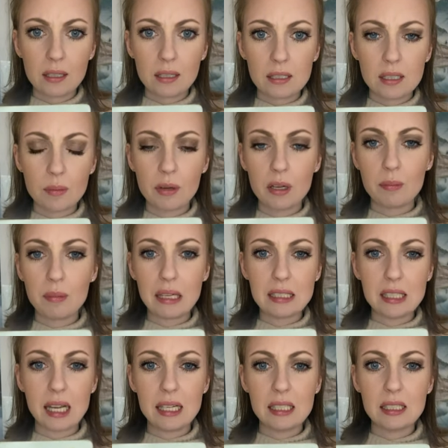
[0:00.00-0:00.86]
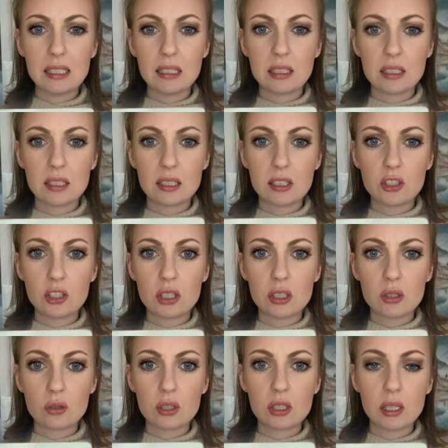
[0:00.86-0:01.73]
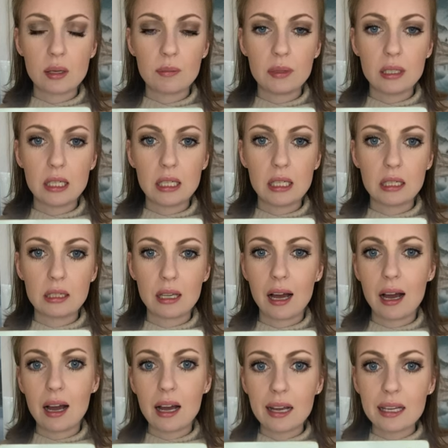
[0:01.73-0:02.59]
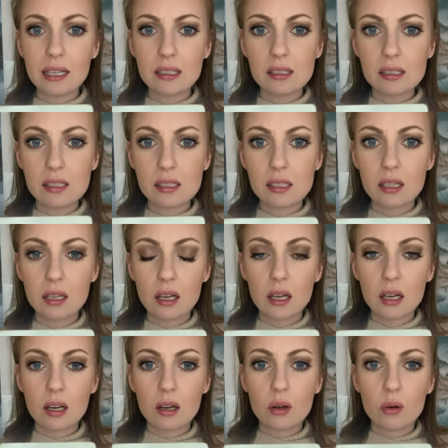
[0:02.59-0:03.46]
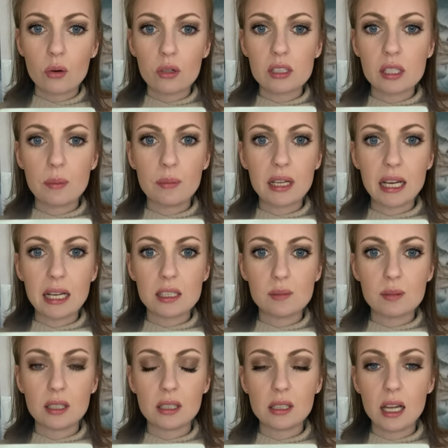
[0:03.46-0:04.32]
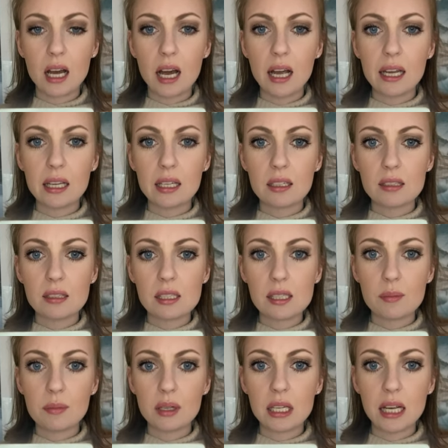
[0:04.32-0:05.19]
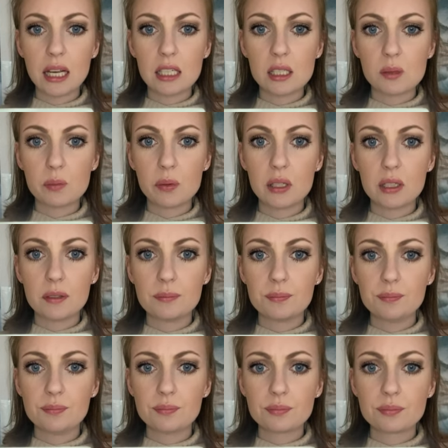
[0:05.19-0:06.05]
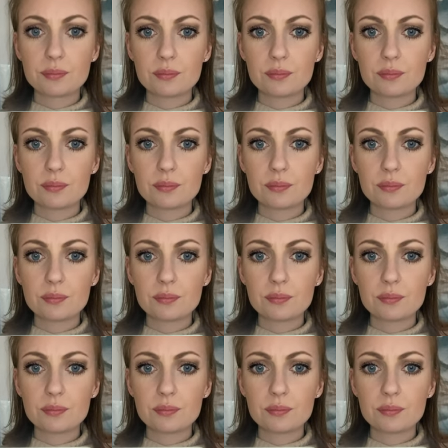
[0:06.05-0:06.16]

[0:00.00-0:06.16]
somebody makes hasty decisions or somebody lies or somebody has been lying somebody has been